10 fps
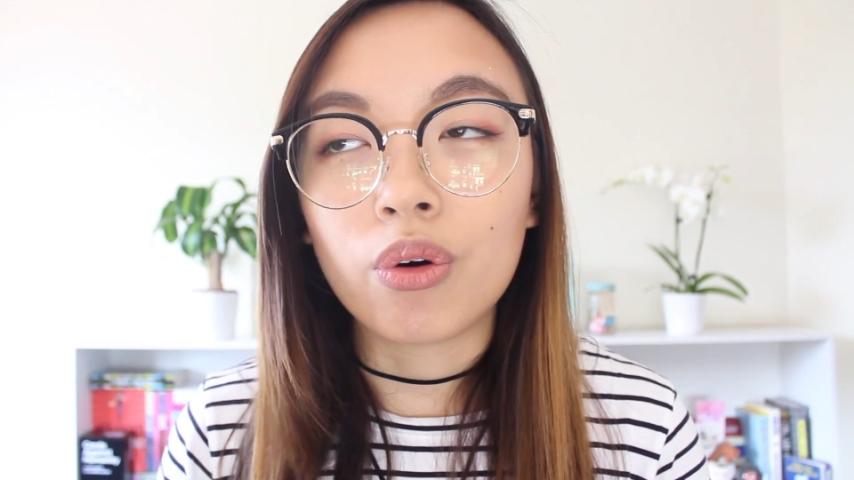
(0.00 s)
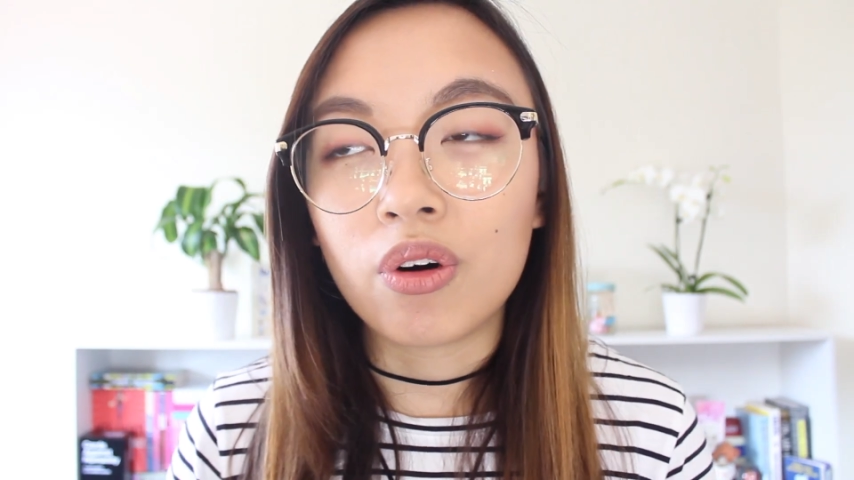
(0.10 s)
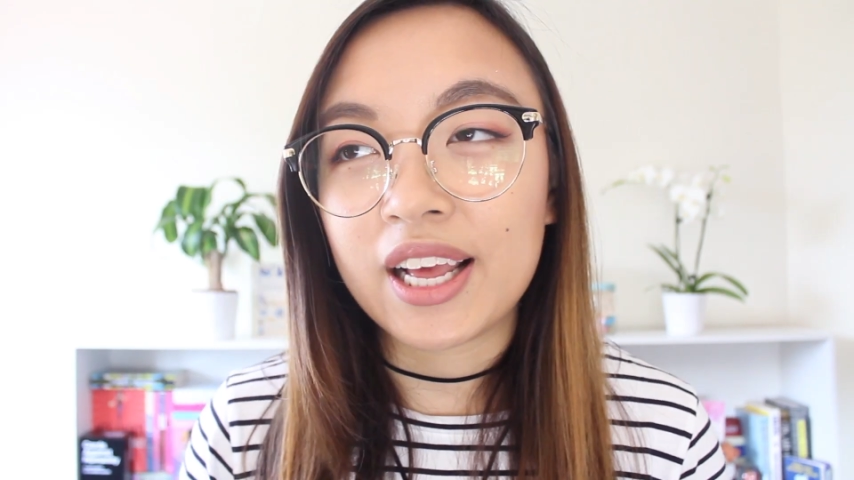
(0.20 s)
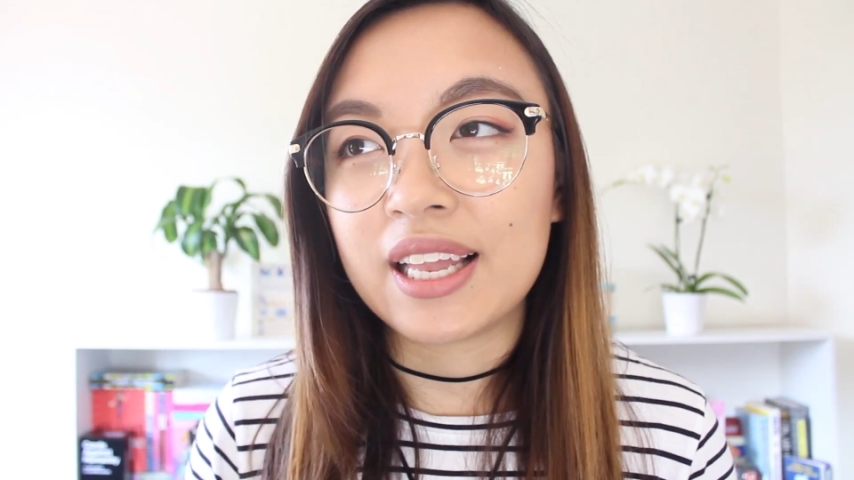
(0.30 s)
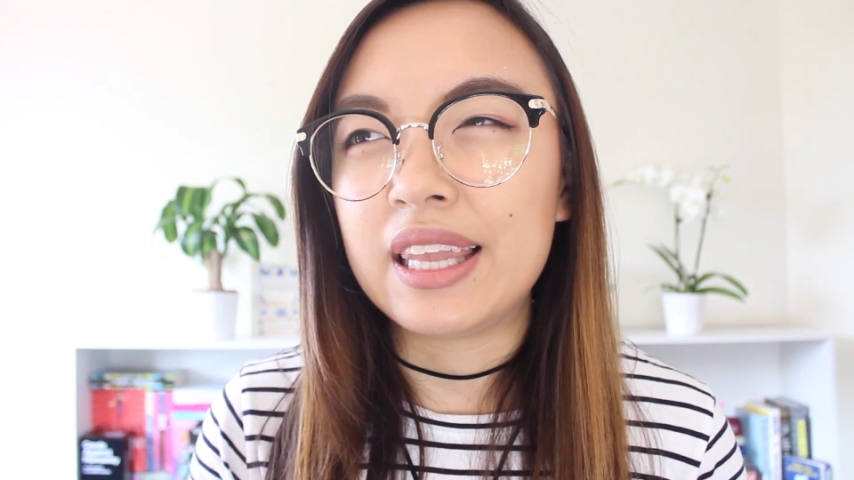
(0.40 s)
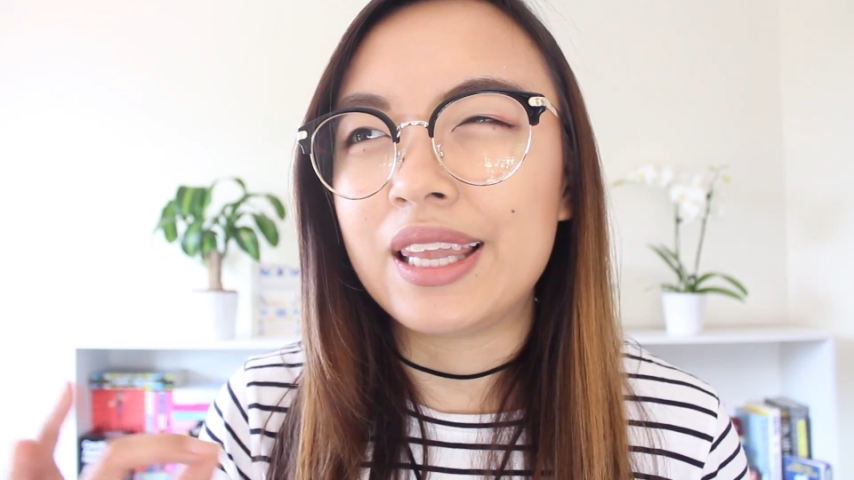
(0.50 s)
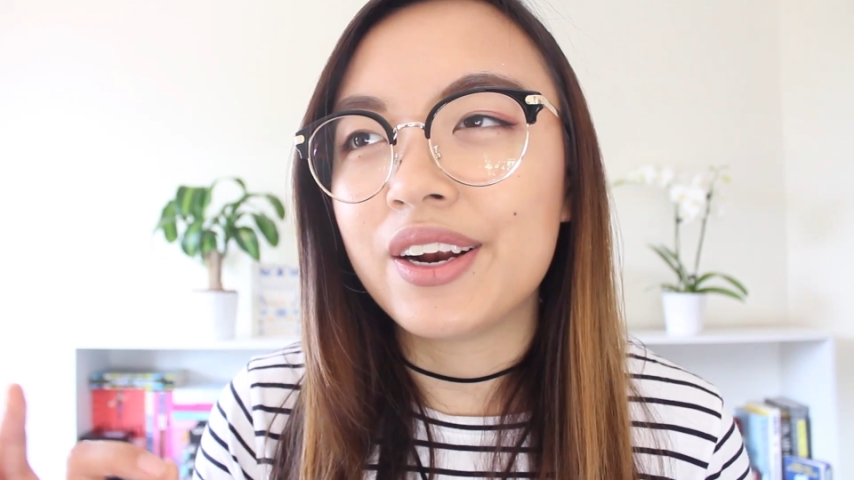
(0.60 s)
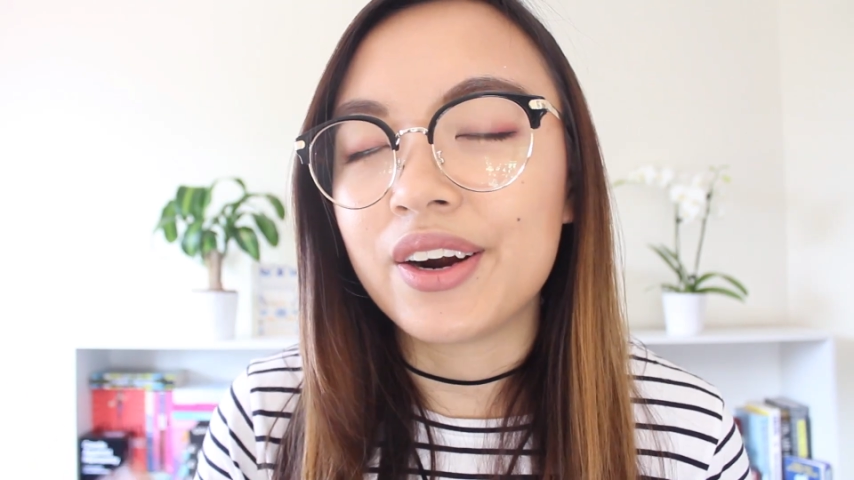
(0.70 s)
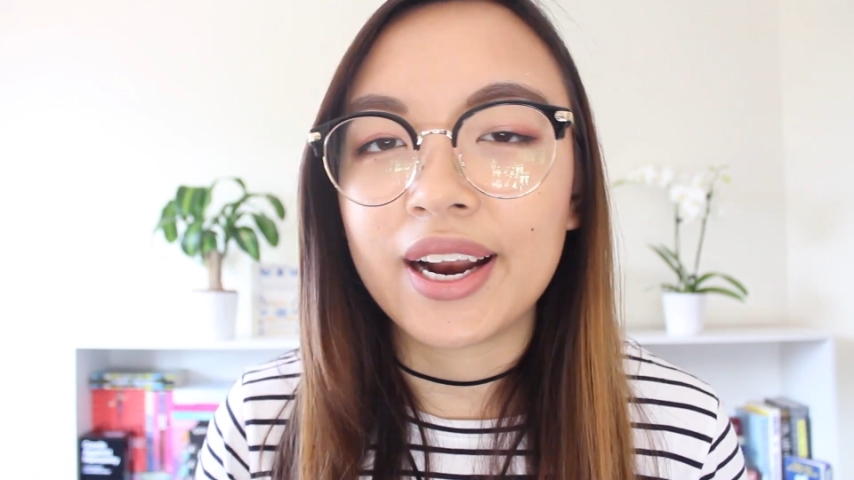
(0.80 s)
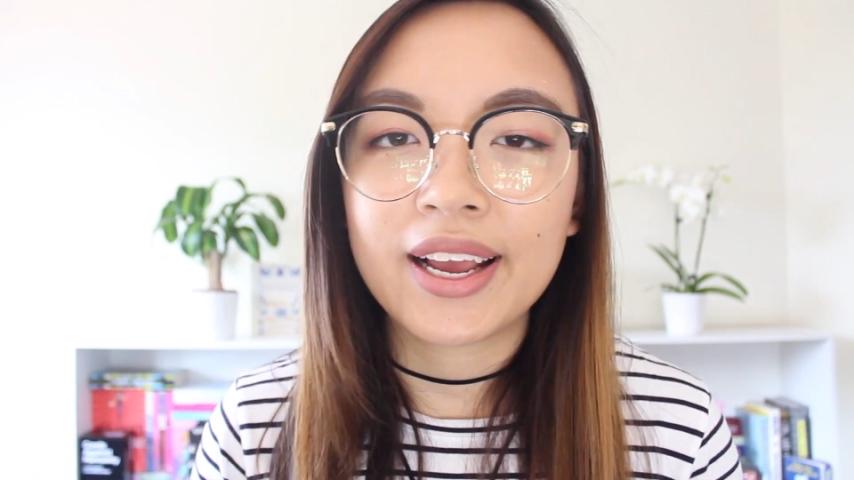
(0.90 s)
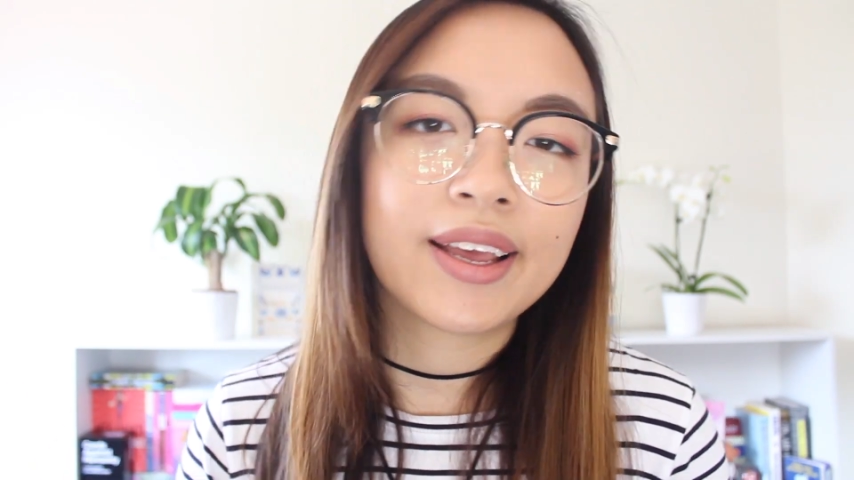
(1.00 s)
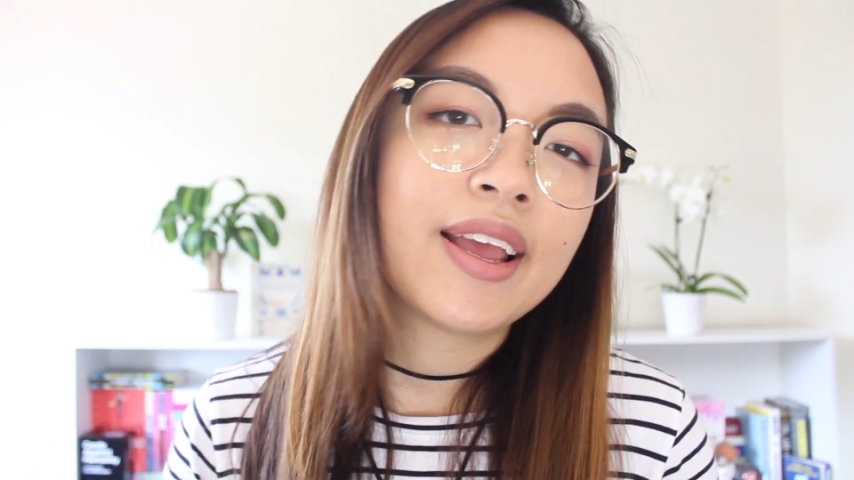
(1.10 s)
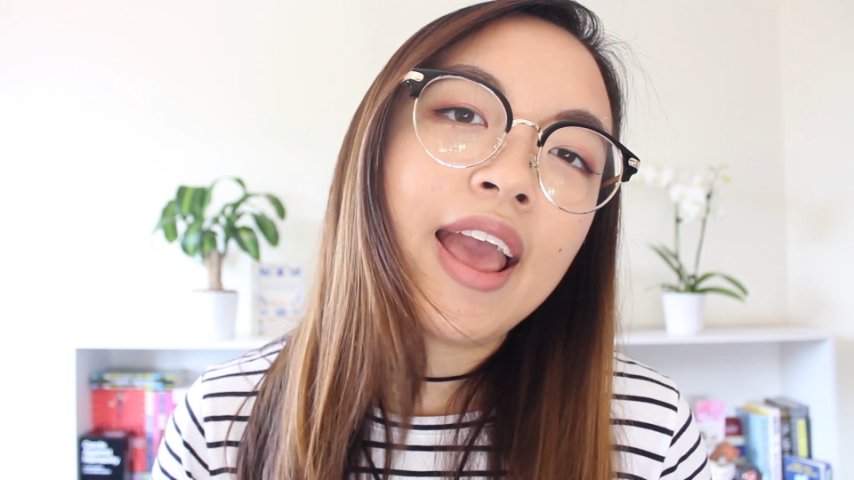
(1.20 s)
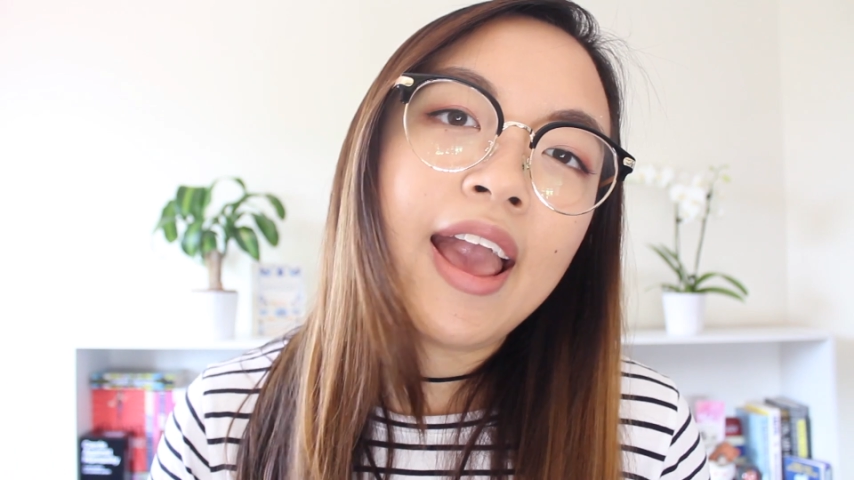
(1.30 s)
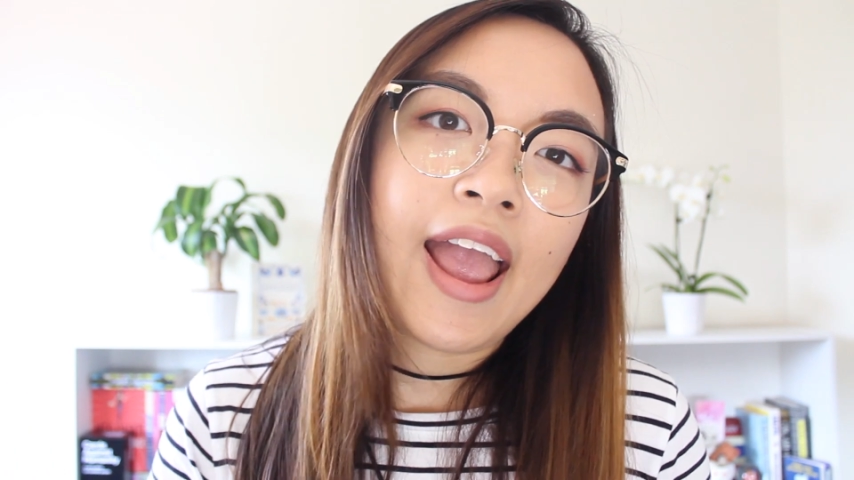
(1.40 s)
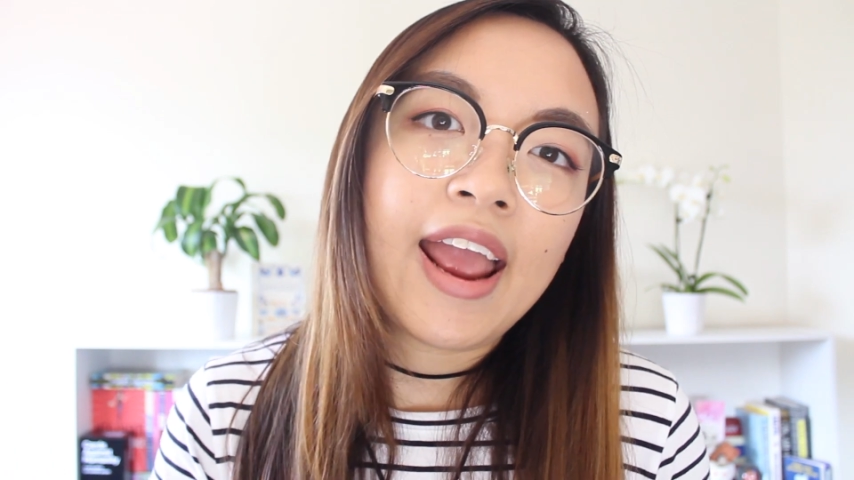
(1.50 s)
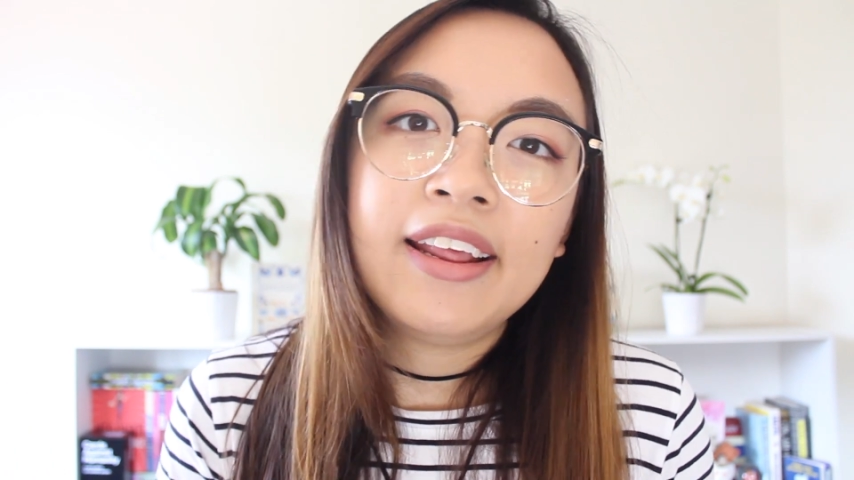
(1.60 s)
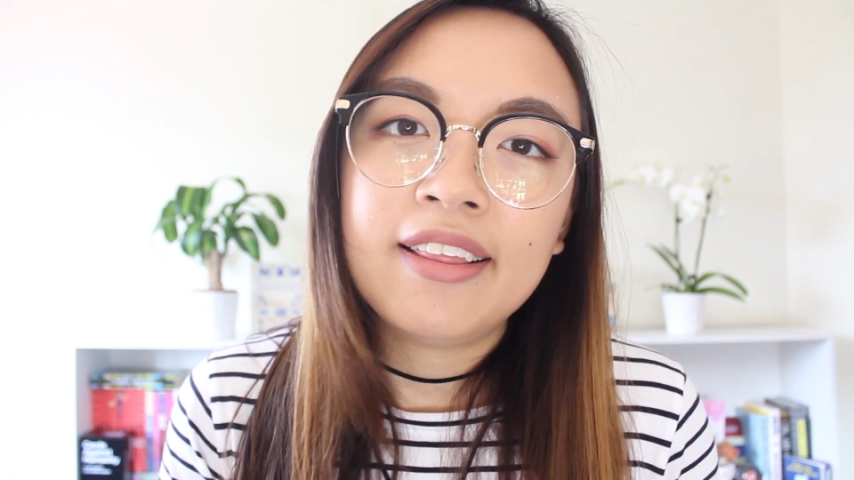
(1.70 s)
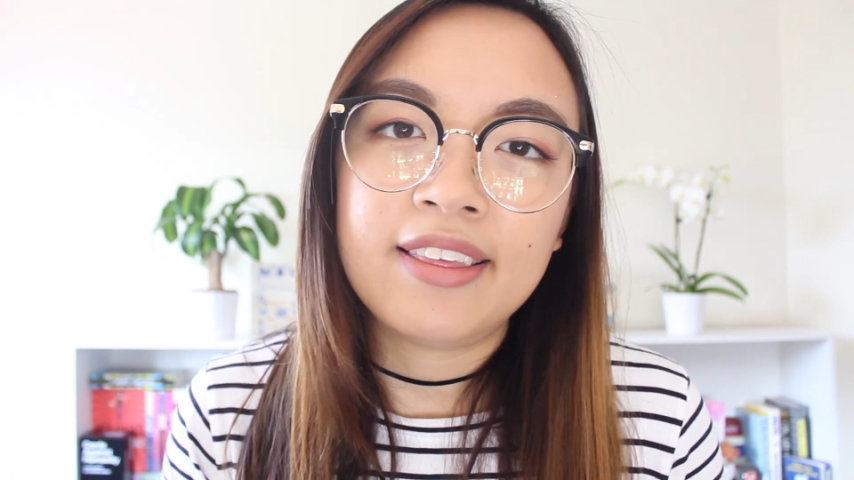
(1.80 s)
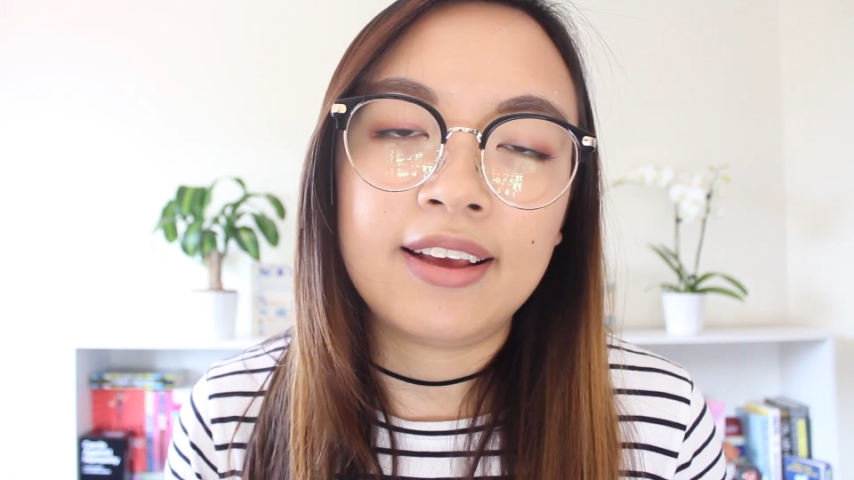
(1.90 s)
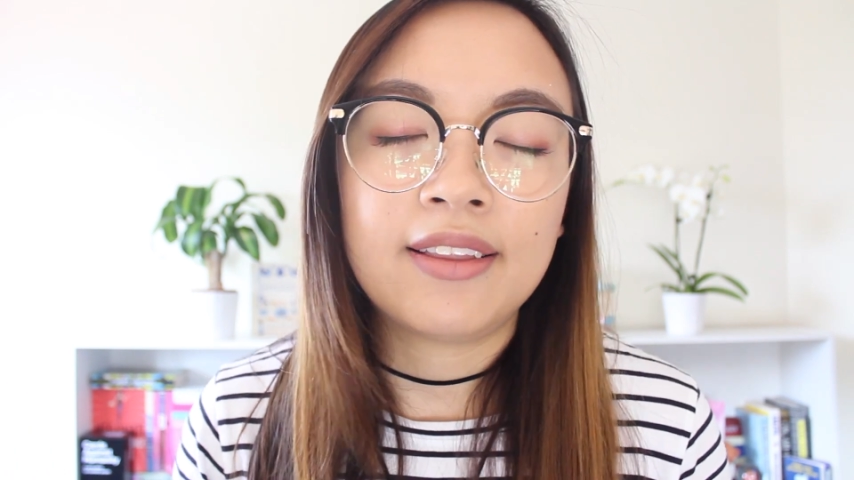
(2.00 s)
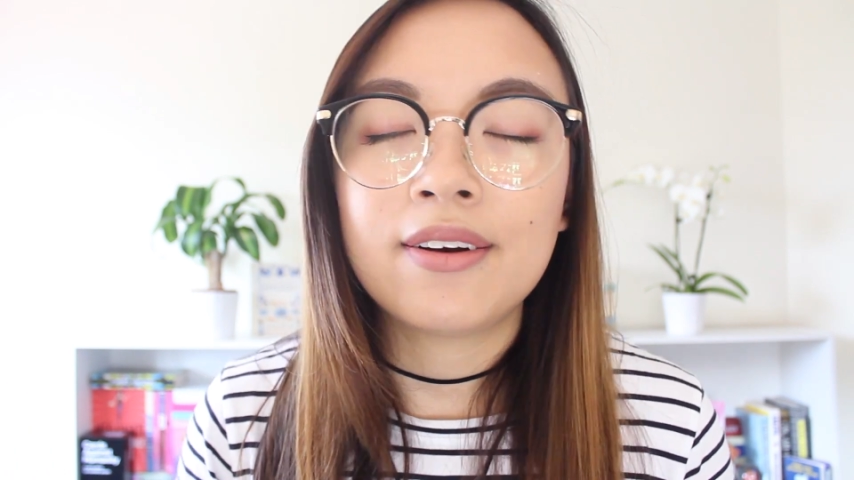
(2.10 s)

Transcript: or like a lyric, anything.